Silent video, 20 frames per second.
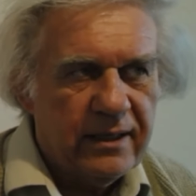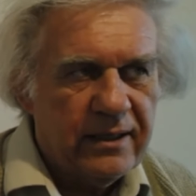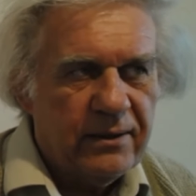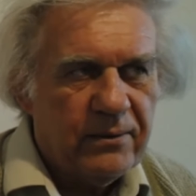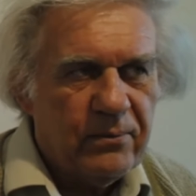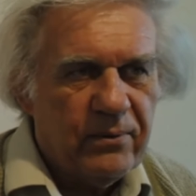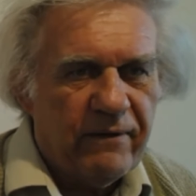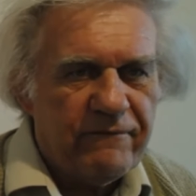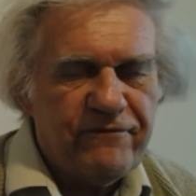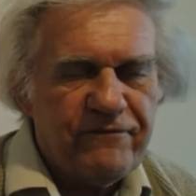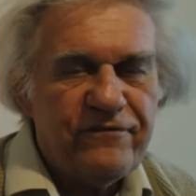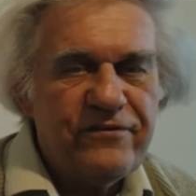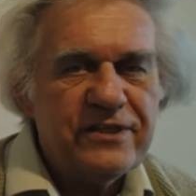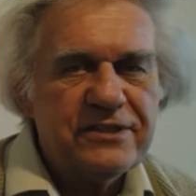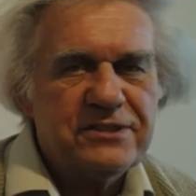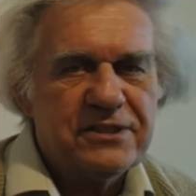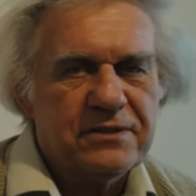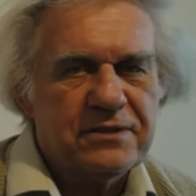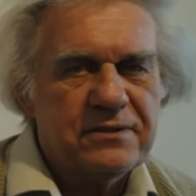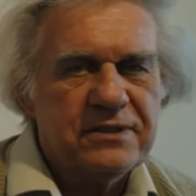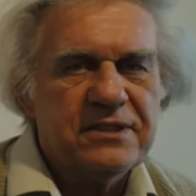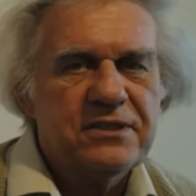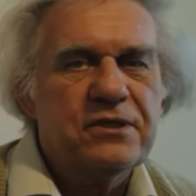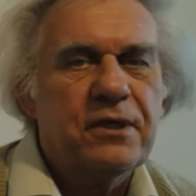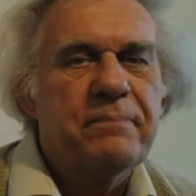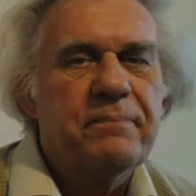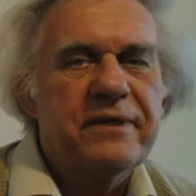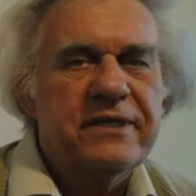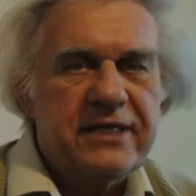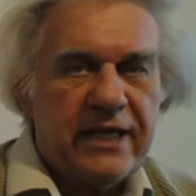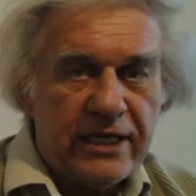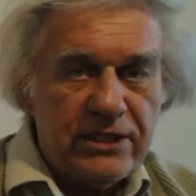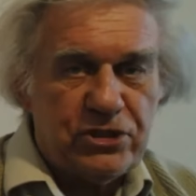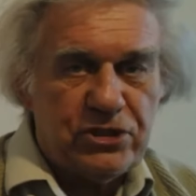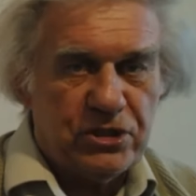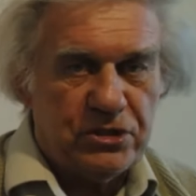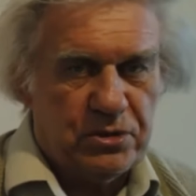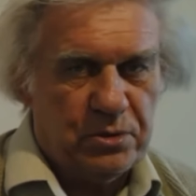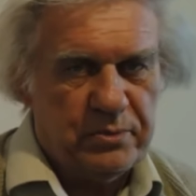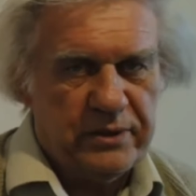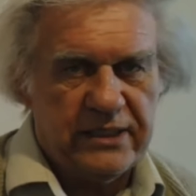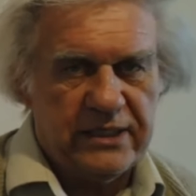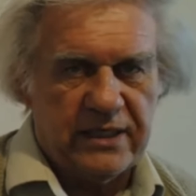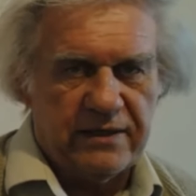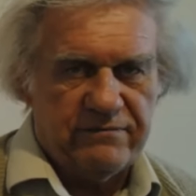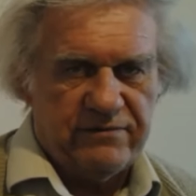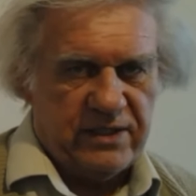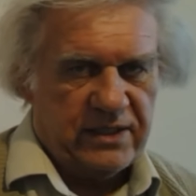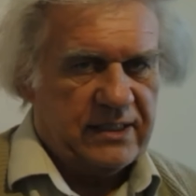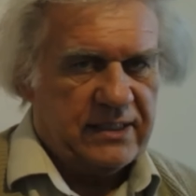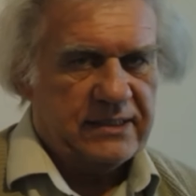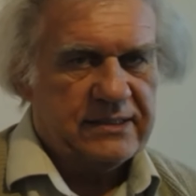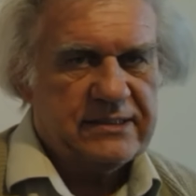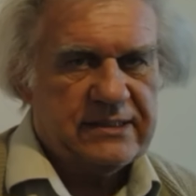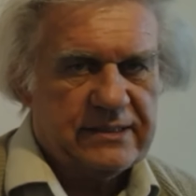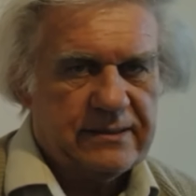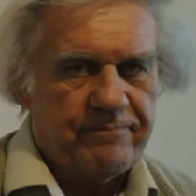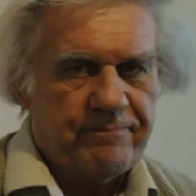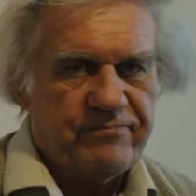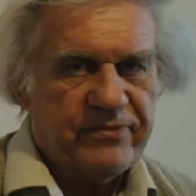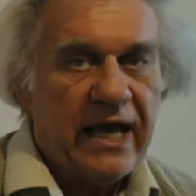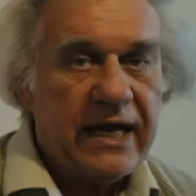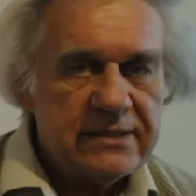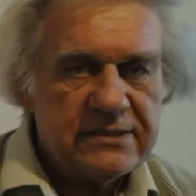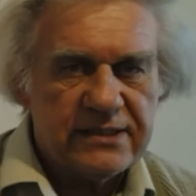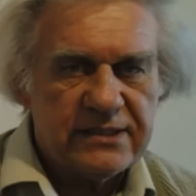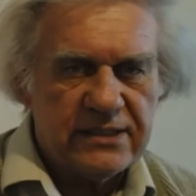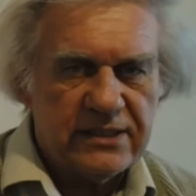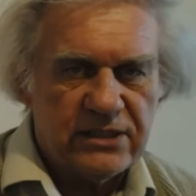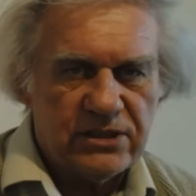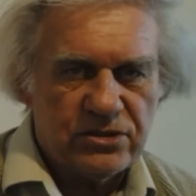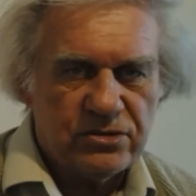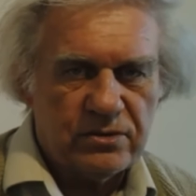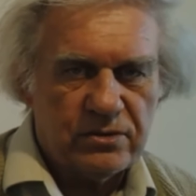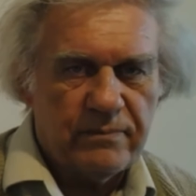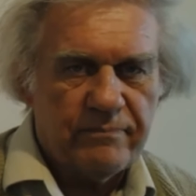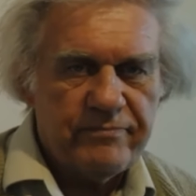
what physical interpretation do we give to this? That's the issue.